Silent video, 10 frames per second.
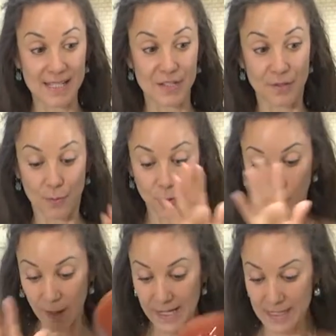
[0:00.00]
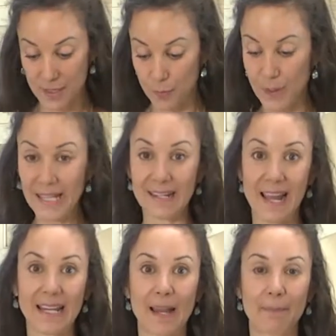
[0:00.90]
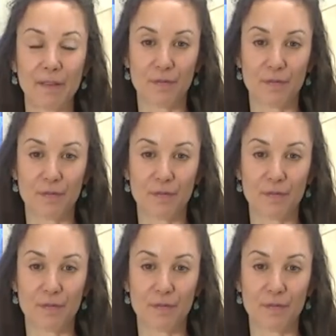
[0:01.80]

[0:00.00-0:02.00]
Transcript: these are quite sweet and yummy